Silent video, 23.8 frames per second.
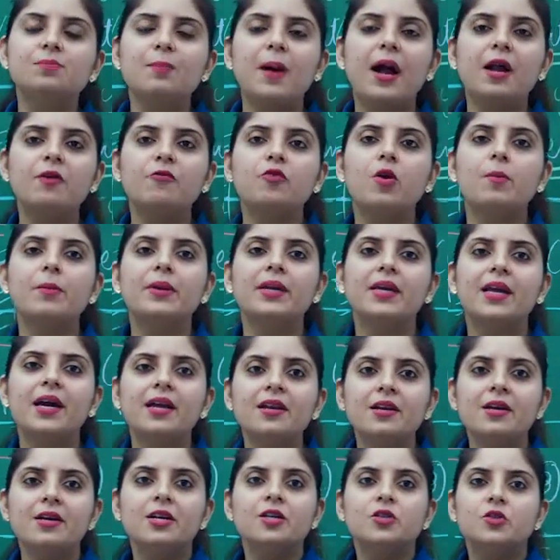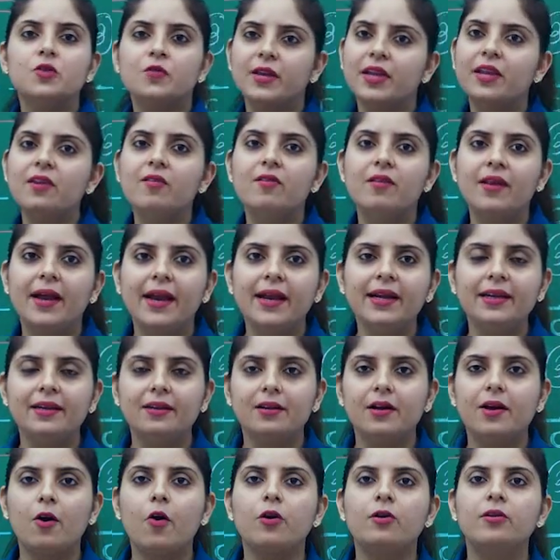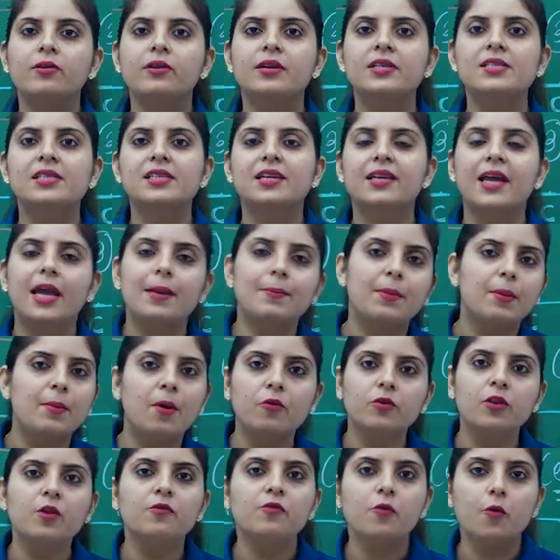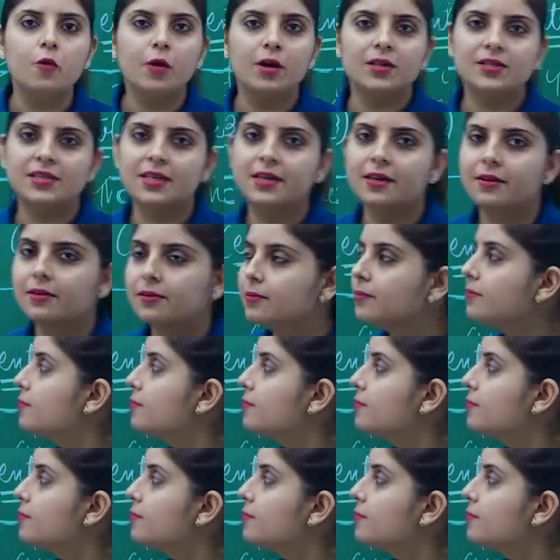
part from here so we can write or describe about the focus here.